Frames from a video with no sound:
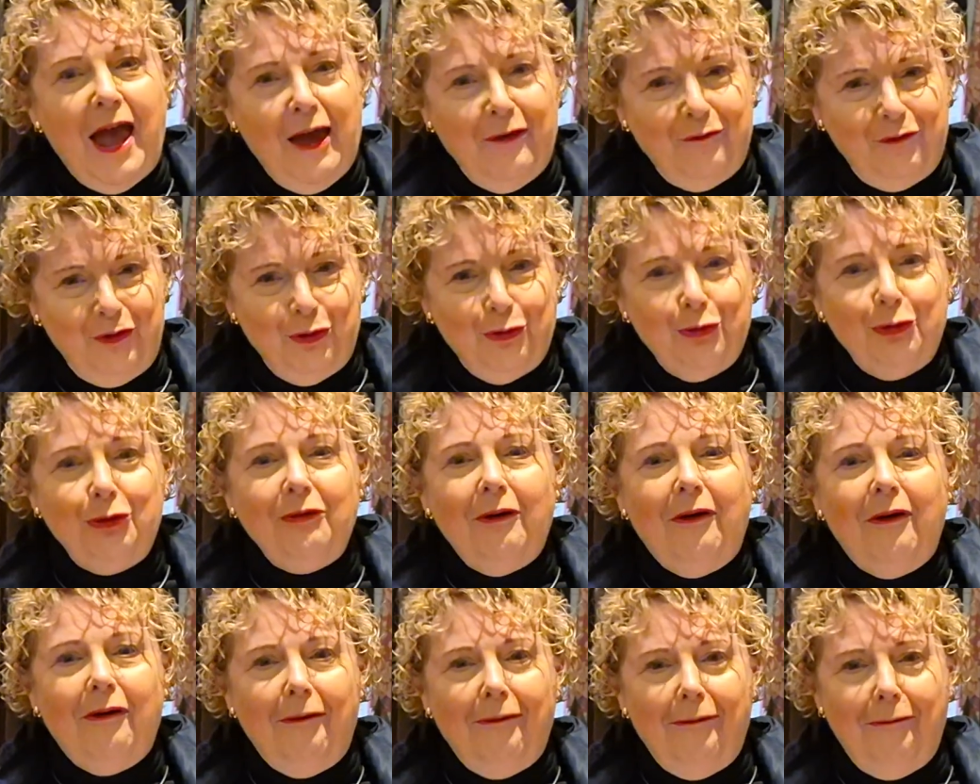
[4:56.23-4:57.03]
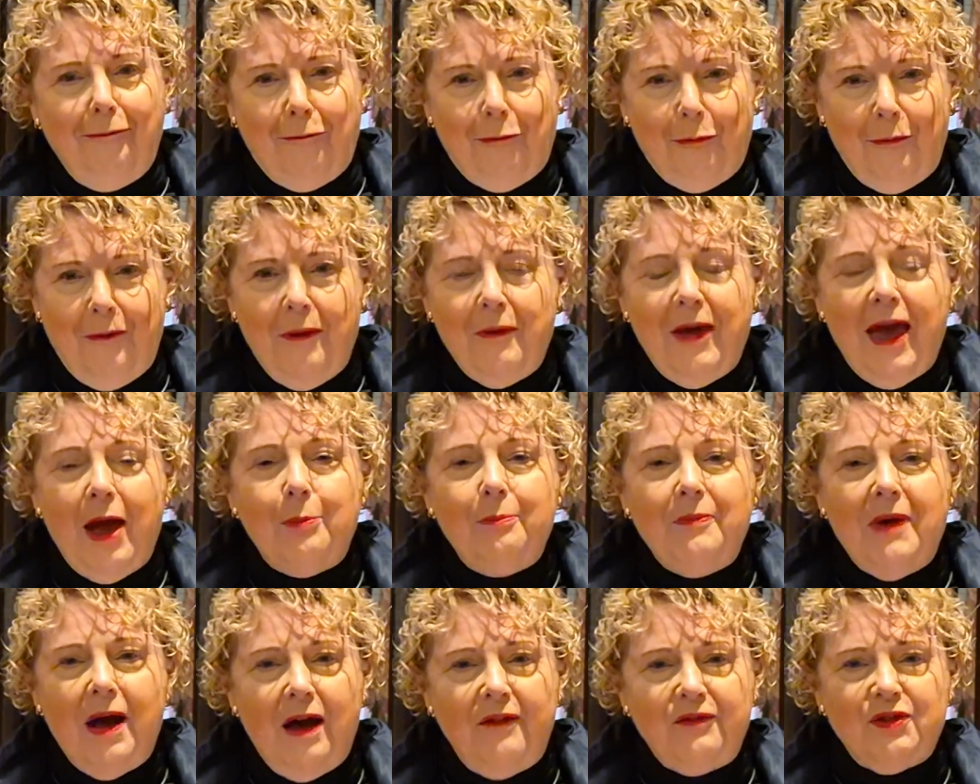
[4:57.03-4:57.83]
Have you? Oh,
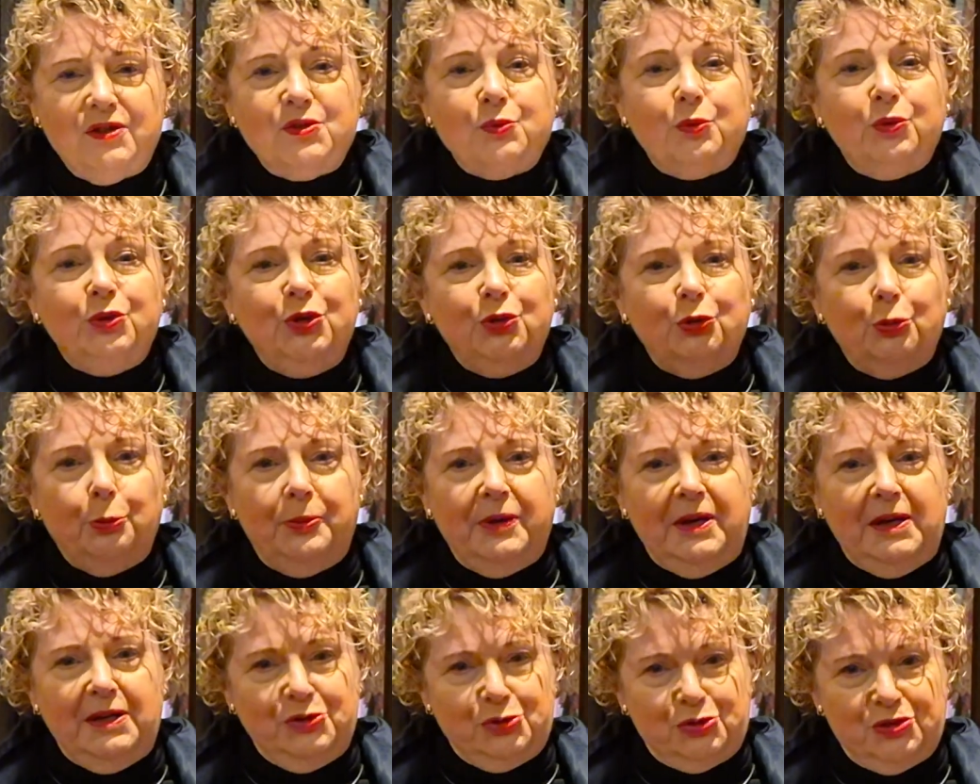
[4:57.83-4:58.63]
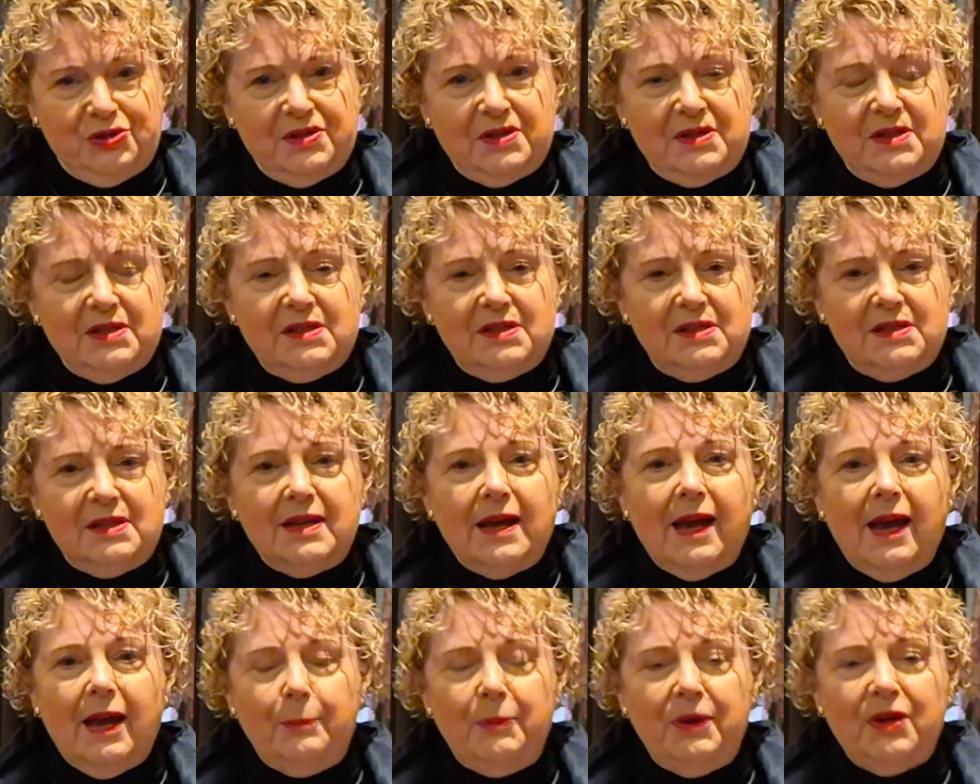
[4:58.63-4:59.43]
how marvellous. Well, you'll be interested
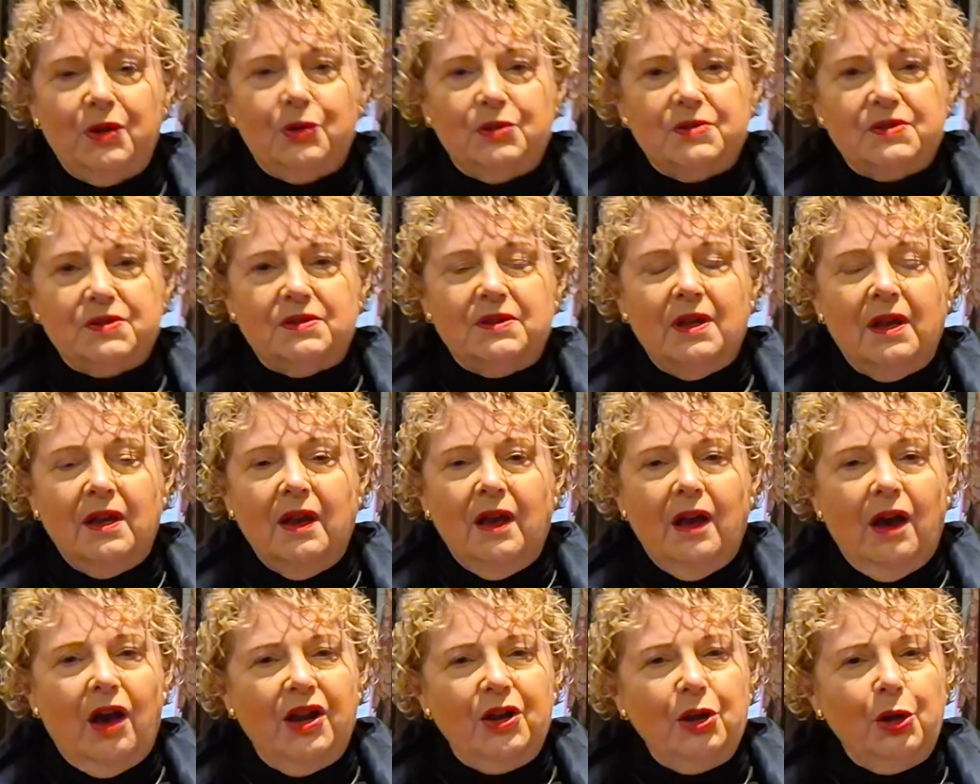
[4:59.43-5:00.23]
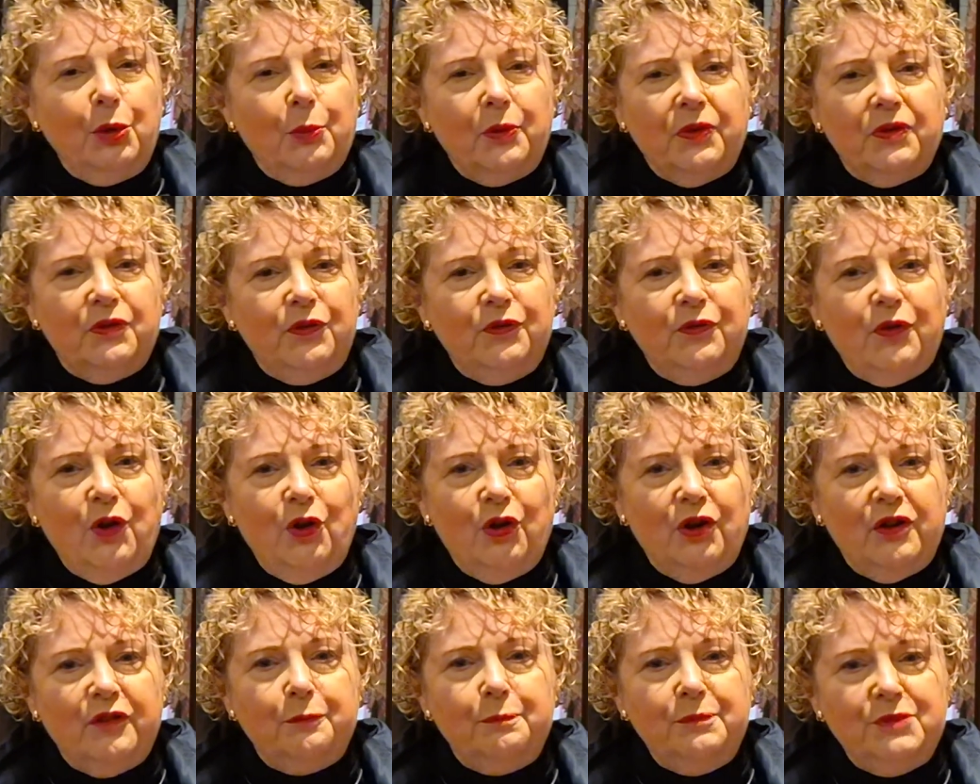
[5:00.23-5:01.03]
today because I don't know whether you've
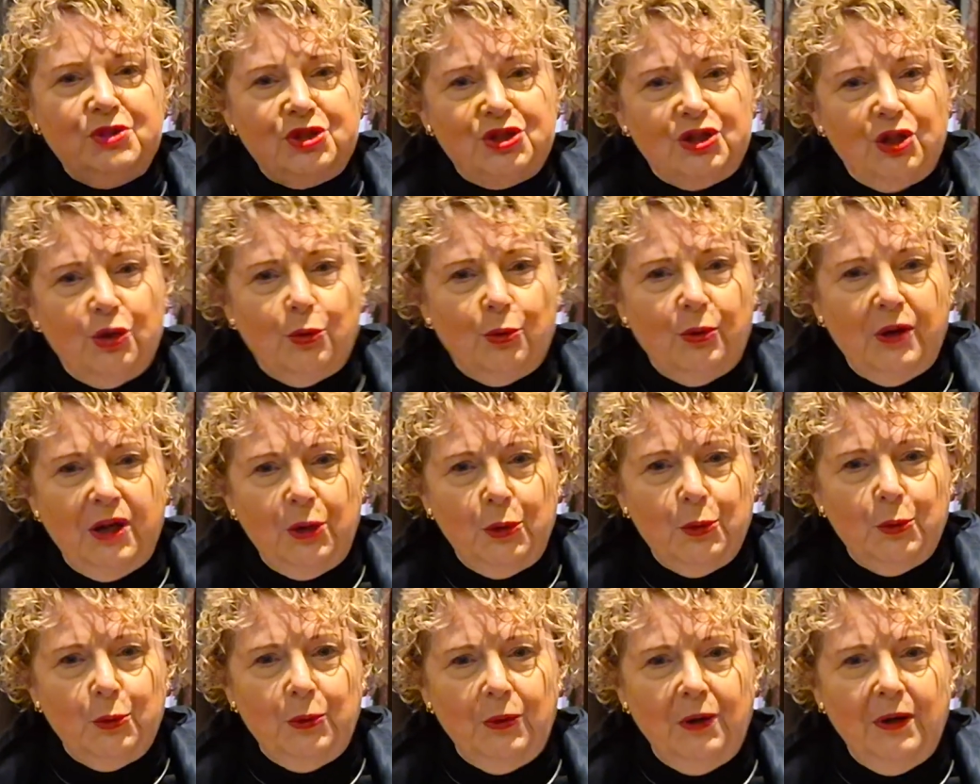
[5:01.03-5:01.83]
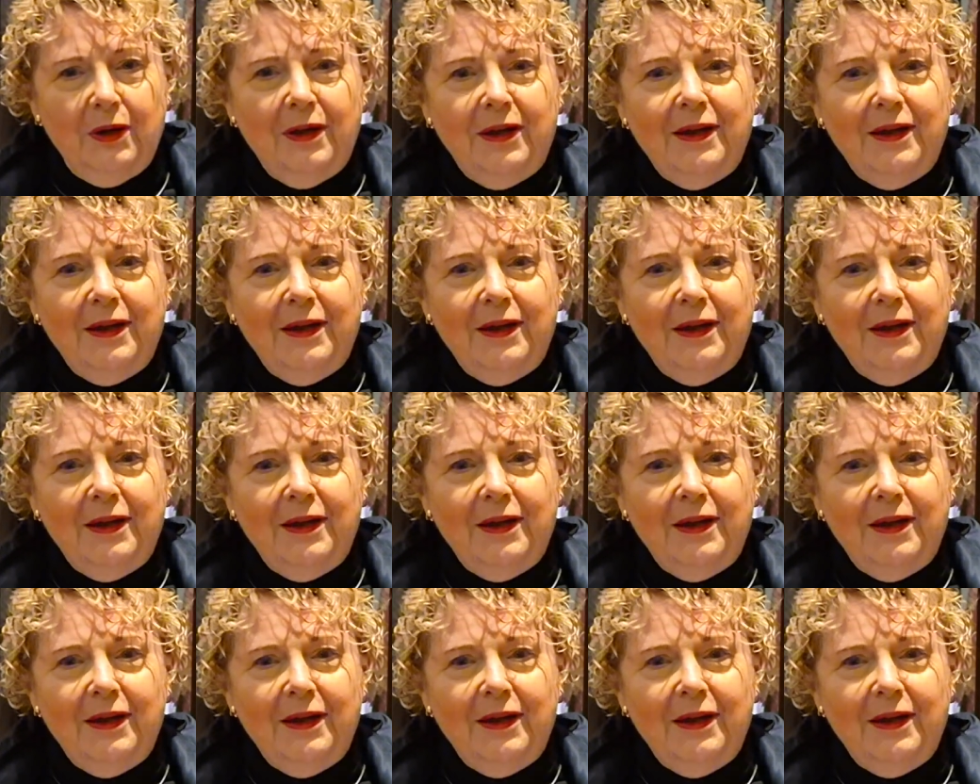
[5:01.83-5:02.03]
heard of Michelle Hill.